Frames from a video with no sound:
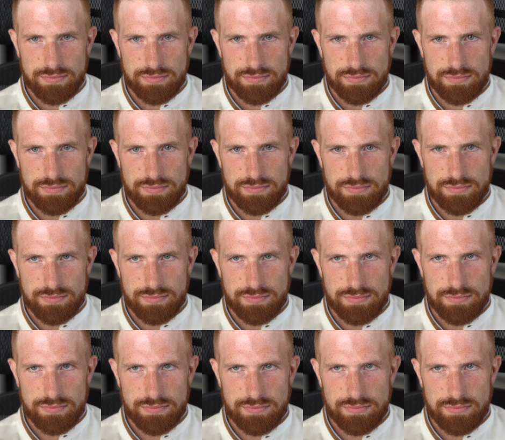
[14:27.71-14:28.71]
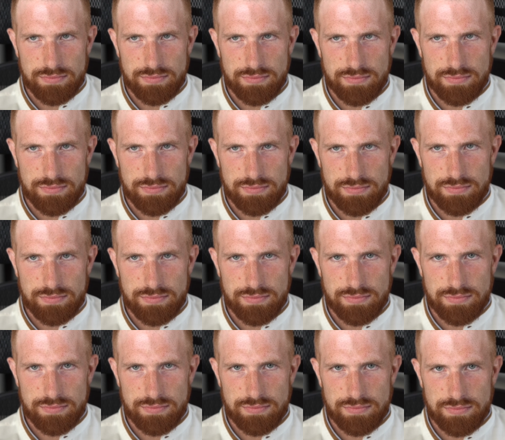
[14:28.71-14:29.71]

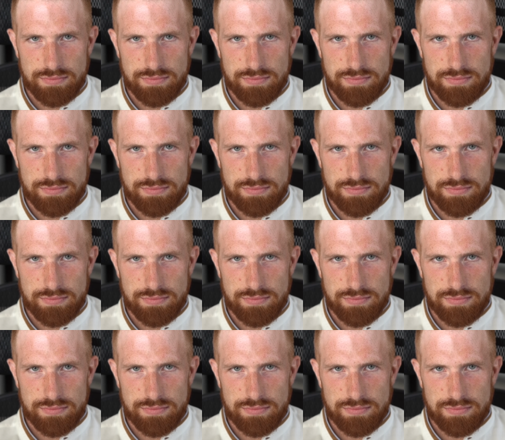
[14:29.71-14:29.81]
(not speaking)